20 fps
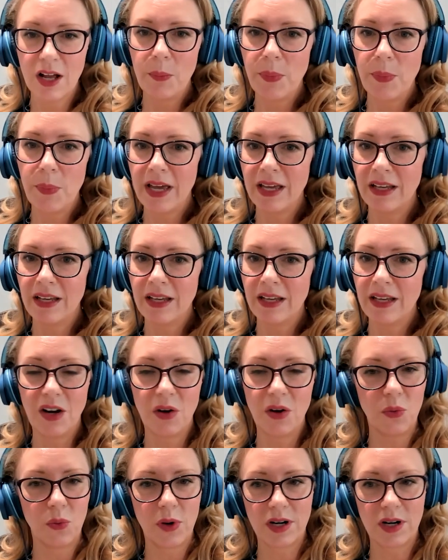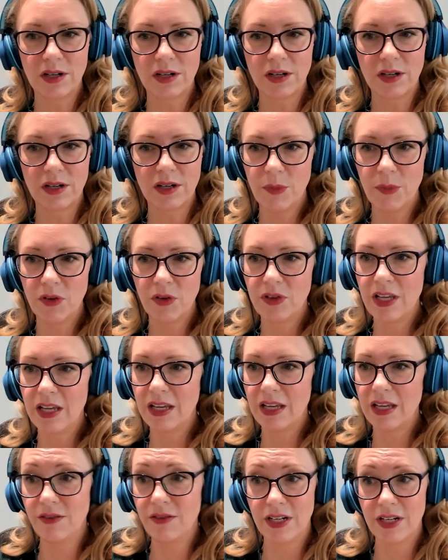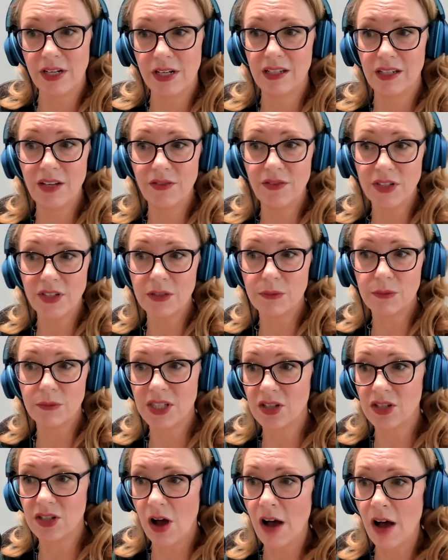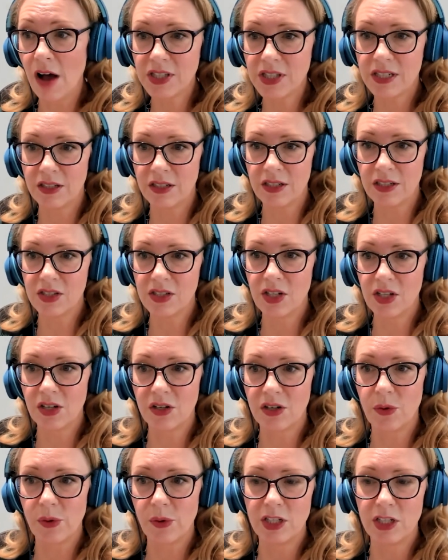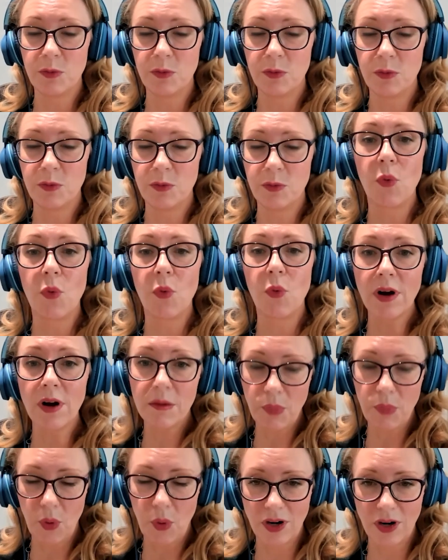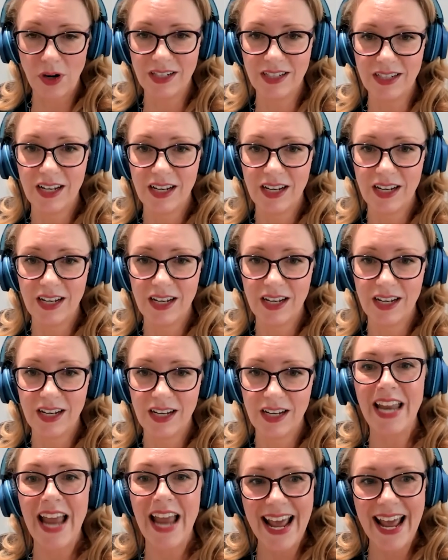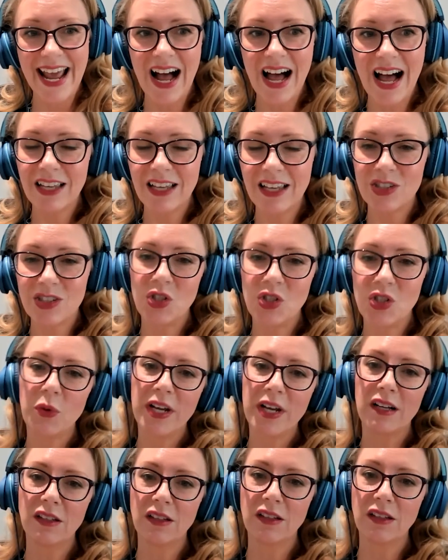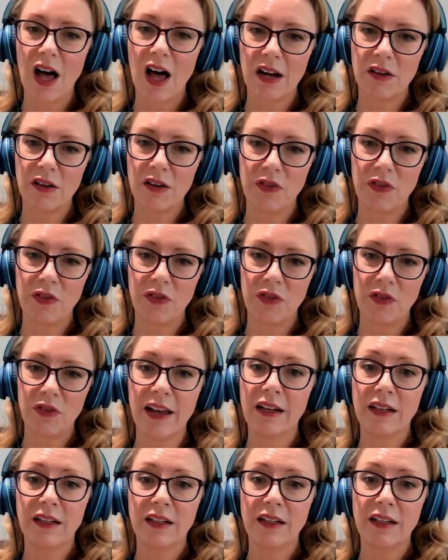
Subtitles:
But what are some of the even some soft skills that are going to be more important when AI is doing a lot of that,